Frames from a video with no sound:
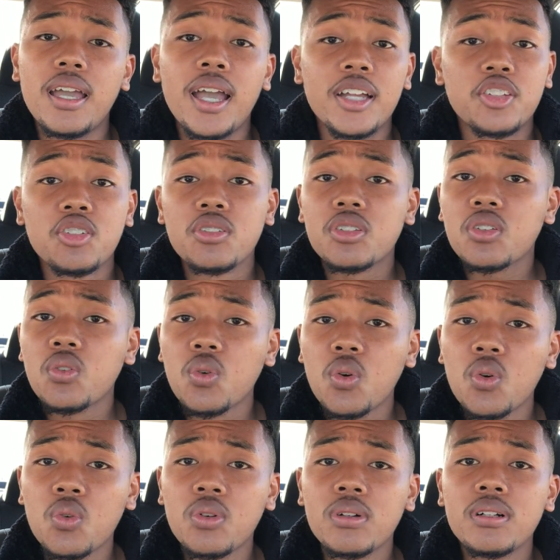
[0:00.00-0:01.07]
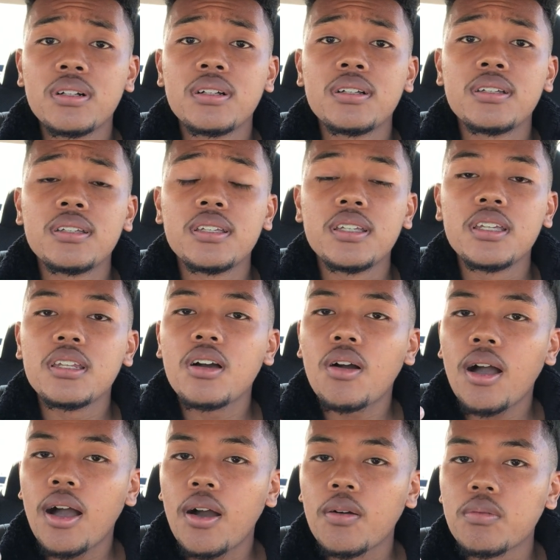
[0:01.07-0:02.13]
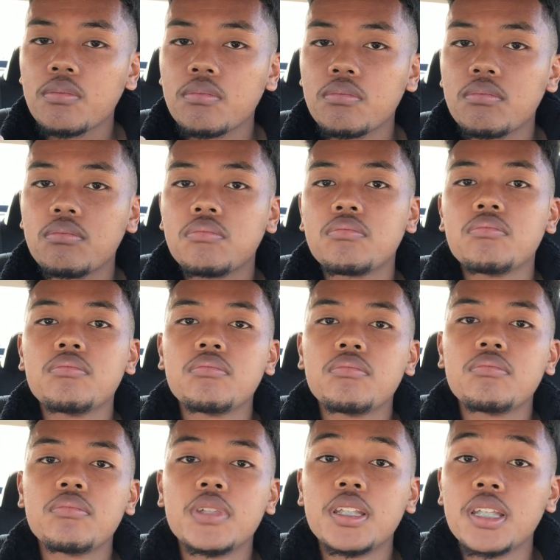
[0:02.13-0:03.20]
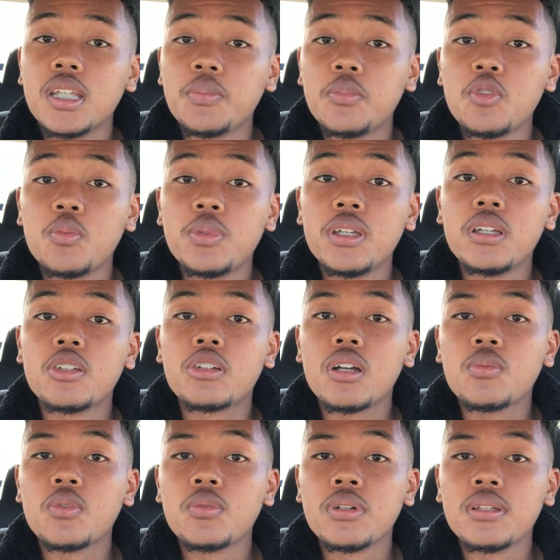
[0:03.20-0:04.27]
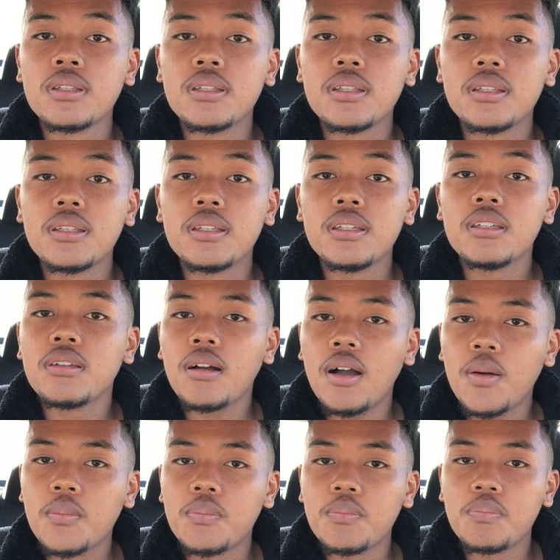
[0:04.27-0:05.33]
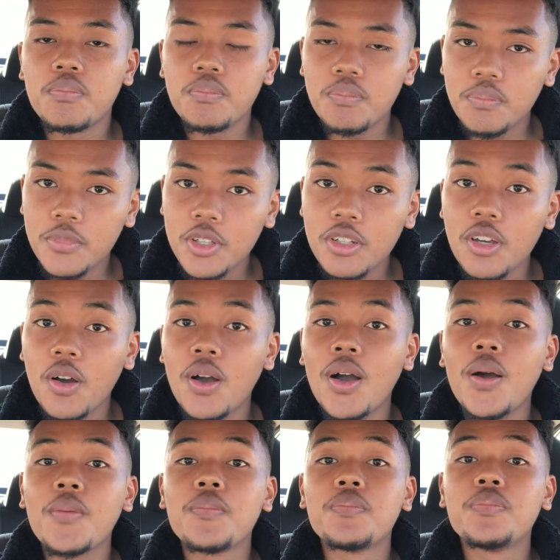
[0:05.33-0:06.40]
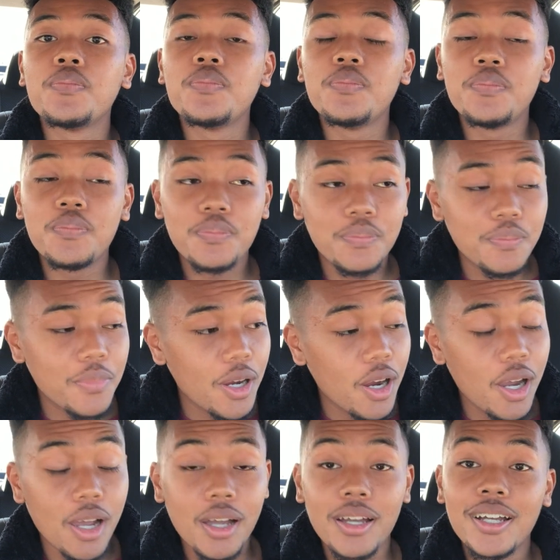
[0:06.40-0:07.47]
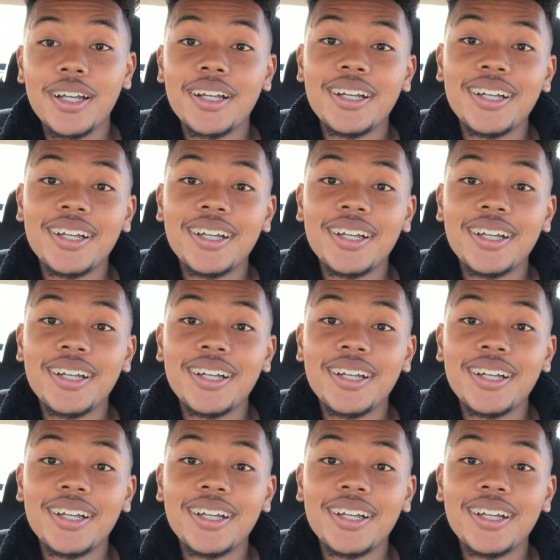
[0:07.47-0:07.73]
at your school, you know how deep you'll be in trouble with? You know how bad